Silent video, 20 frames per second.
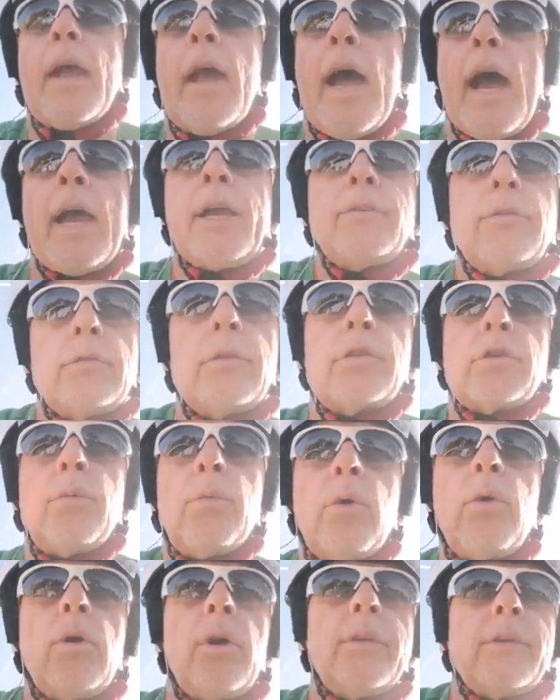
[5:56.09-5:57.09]
Hatred
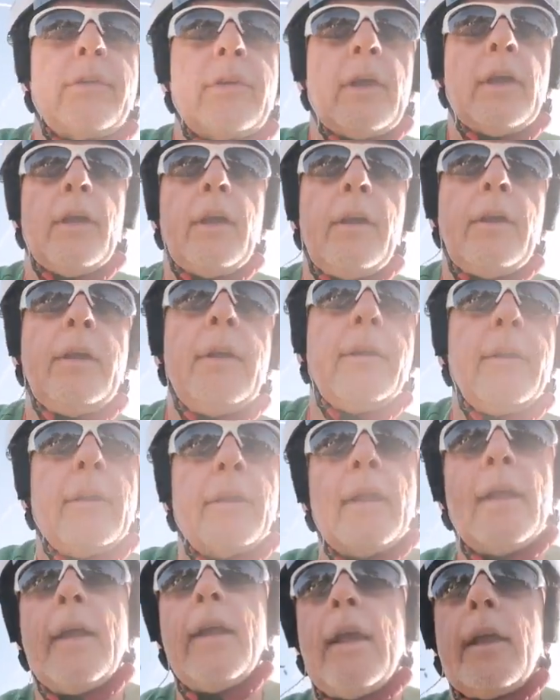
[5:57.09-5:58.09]
towards,
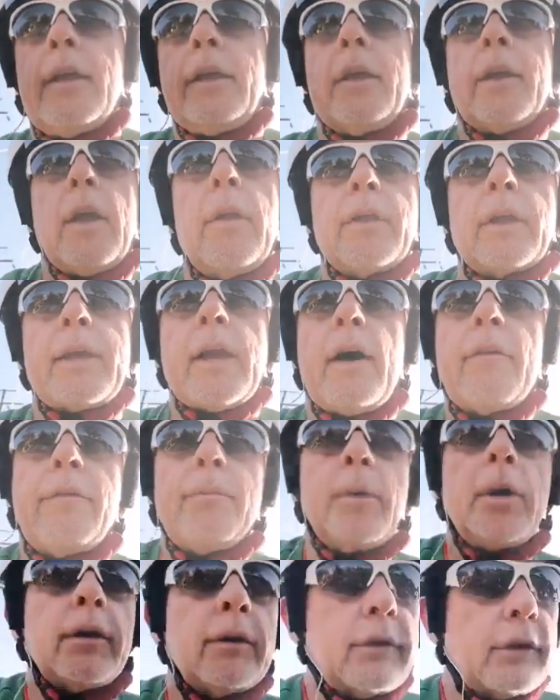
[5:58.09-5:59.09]
you know, the
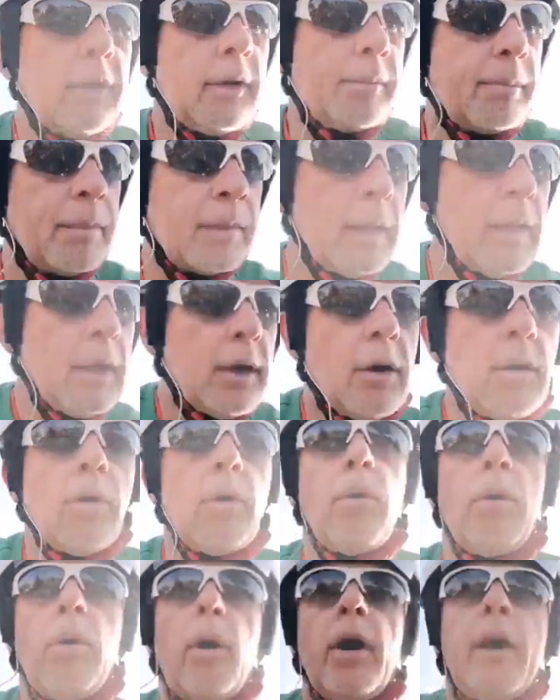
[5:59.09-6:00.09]
government
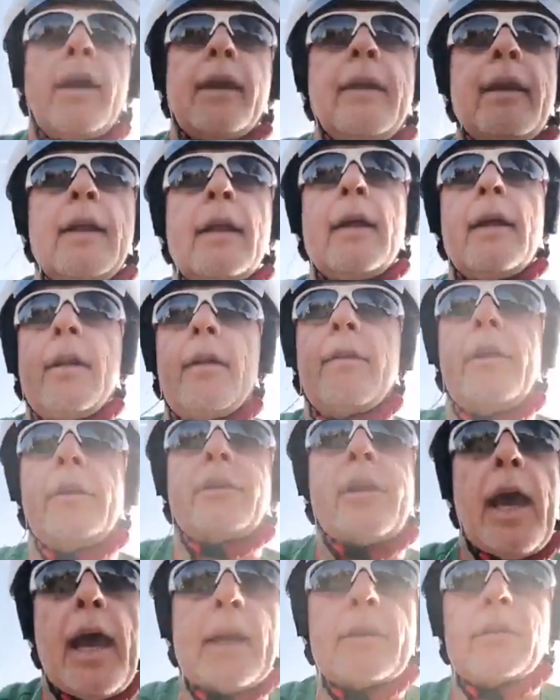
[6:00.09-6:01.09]
or the
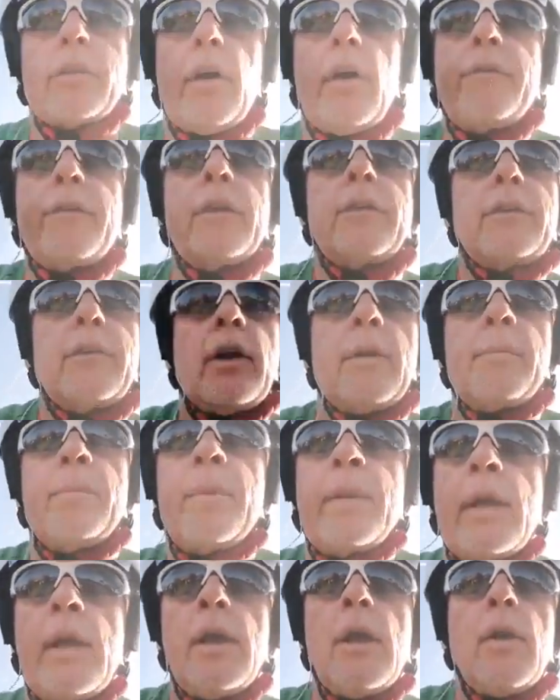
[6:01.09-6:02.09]
tax office
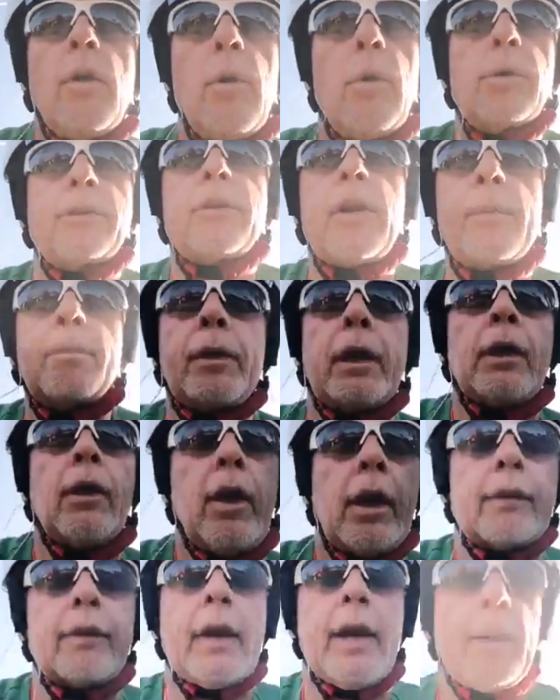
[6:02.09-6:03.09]
or something
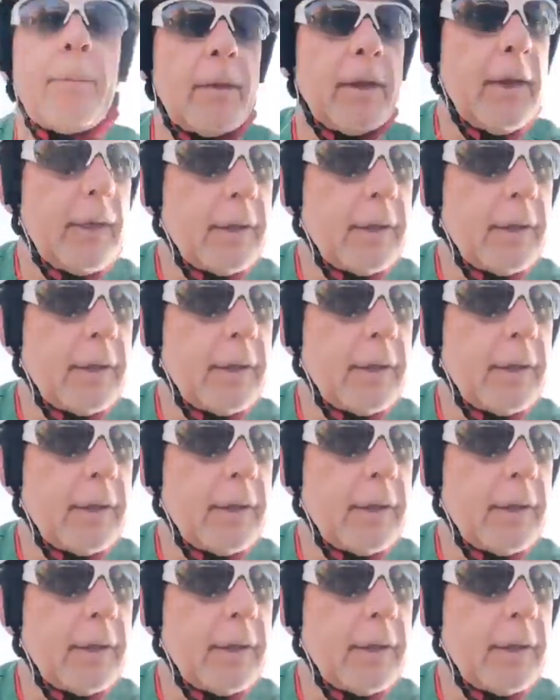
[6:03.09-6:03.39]
like that. In